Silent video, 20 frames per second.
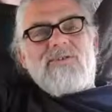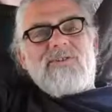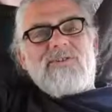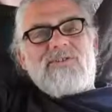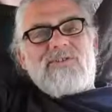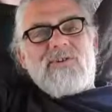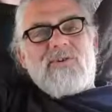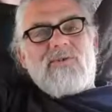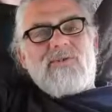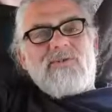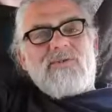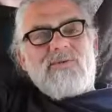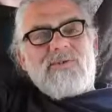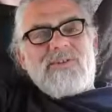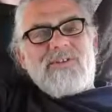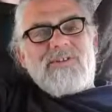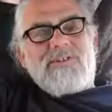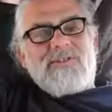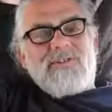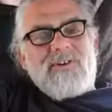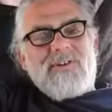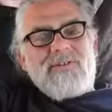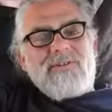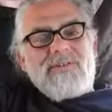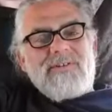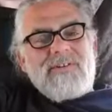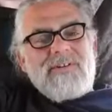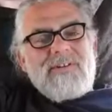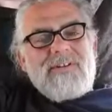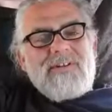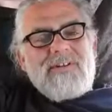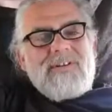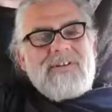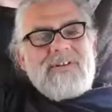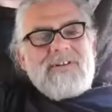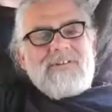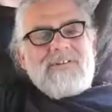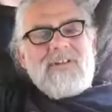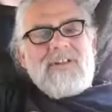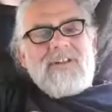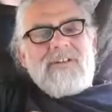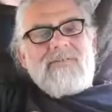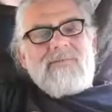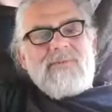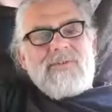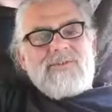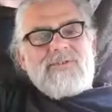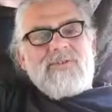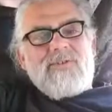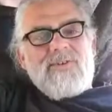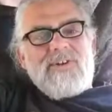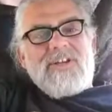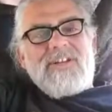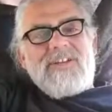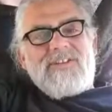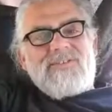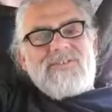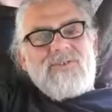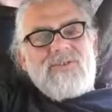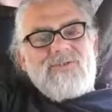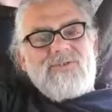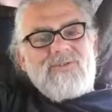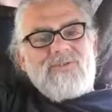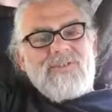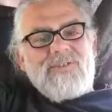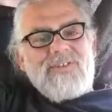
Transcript: to shoulder with each other. None of them are showing any social